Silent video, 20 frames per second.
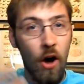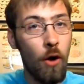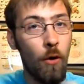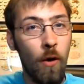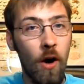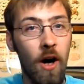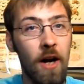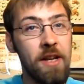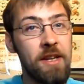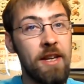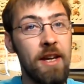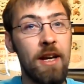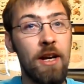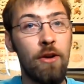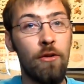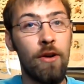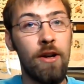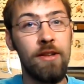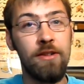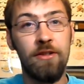The whole
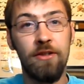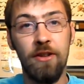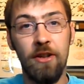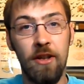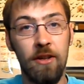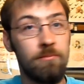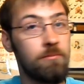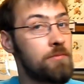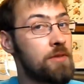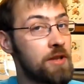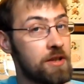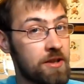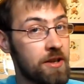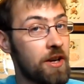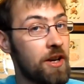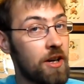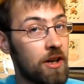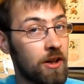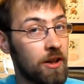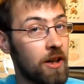idea is that the
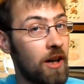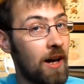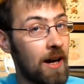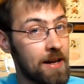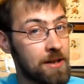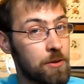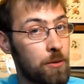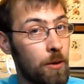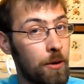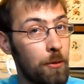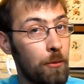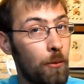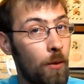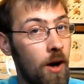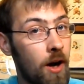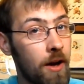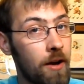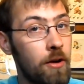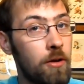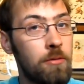cigar can last quite a
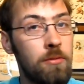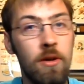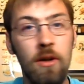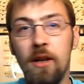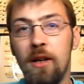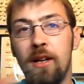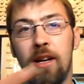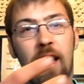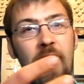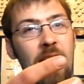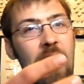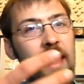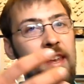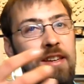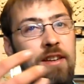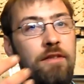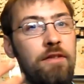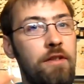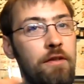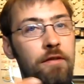while,
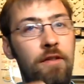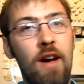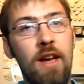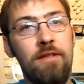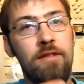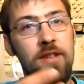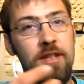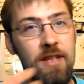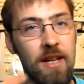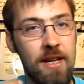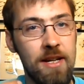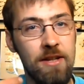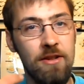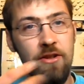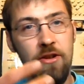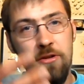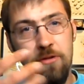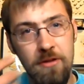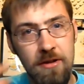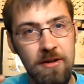and if the flavour
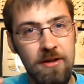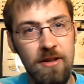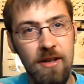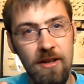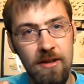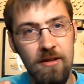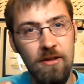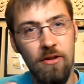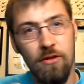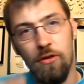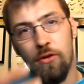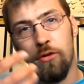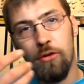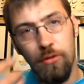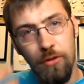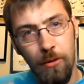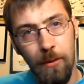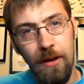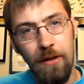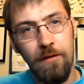stays too consistent
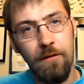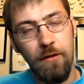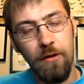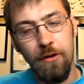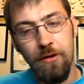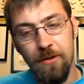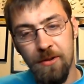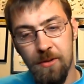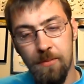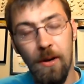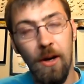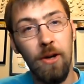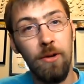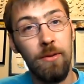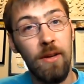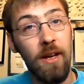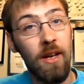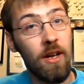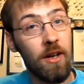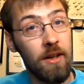all the way through the
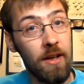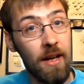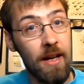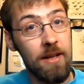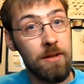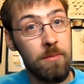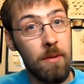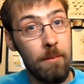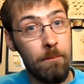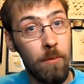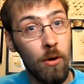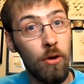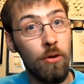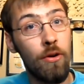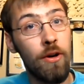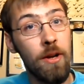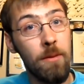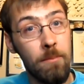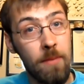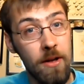smoke, it kind of gets a bit
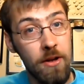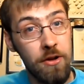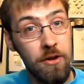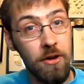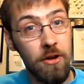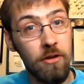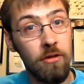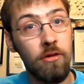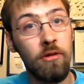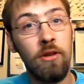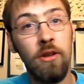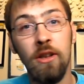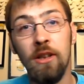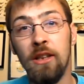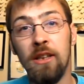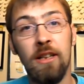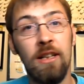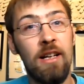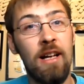boring, a bit dull.